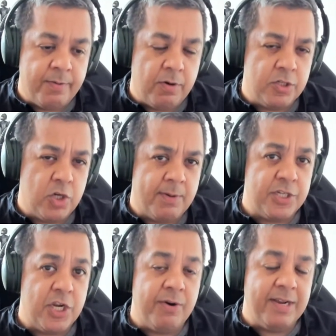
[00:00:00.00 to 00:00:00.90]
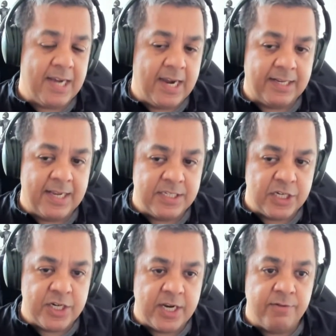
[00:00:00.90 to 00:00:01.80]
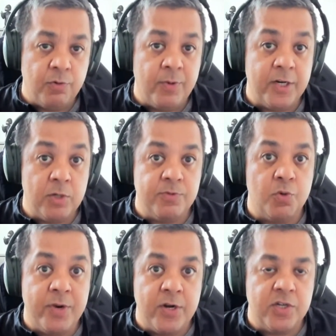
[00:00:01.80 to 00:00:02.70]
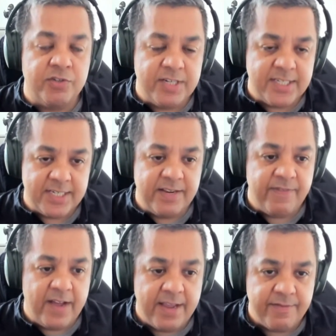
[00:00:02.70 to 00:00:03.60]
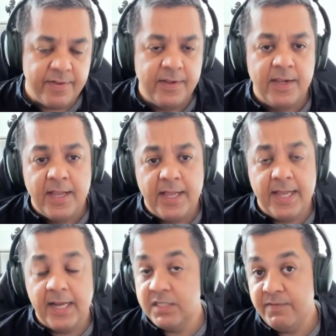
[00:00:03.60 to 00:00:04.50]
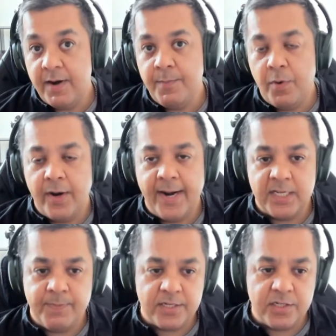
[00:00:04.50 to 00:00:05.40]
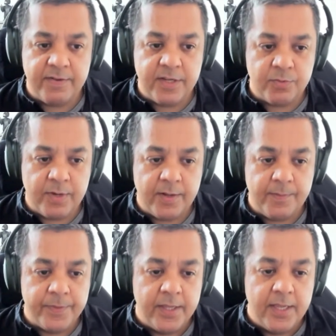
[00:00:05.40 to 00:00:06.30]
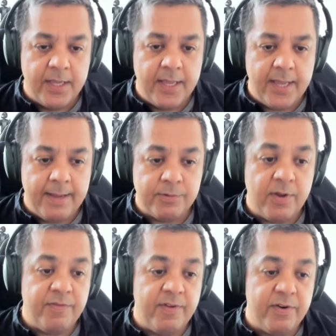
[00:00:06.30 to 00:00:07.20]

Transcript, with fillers: I want to talk about security guidelines in general when it comes to Windows 365, because uh, very important aspect of it as well. Um, so,